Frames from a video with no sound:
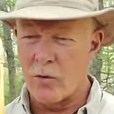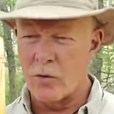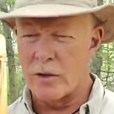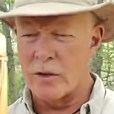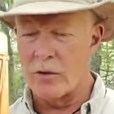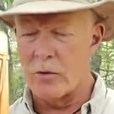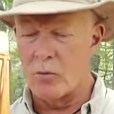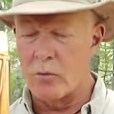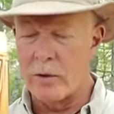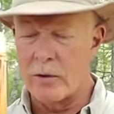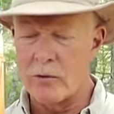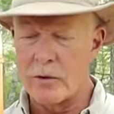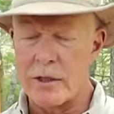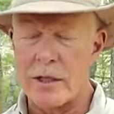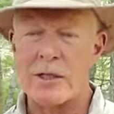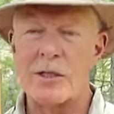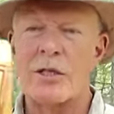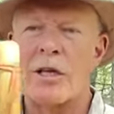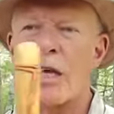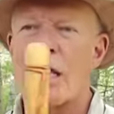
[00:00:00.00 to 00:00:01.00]
out in the
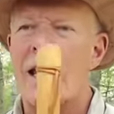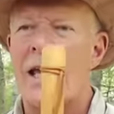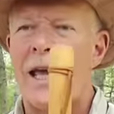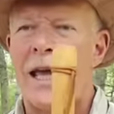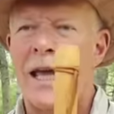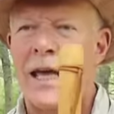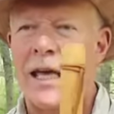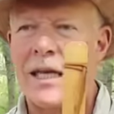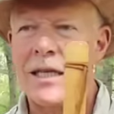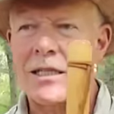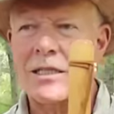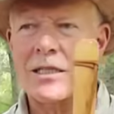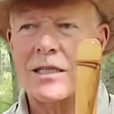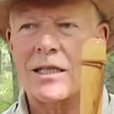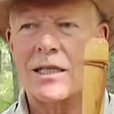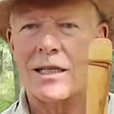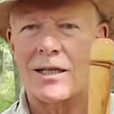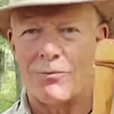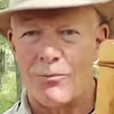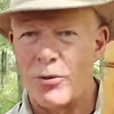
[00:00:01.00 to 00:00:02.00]
wilderness, it's
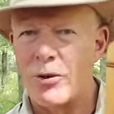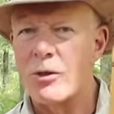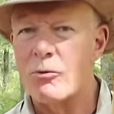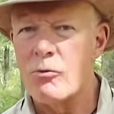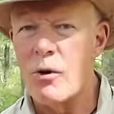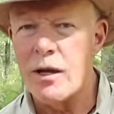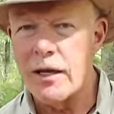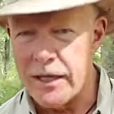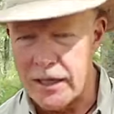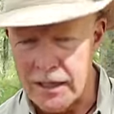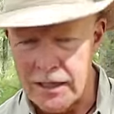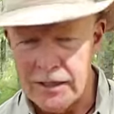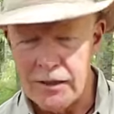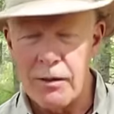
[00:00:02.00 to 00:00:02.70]
pretty rugged.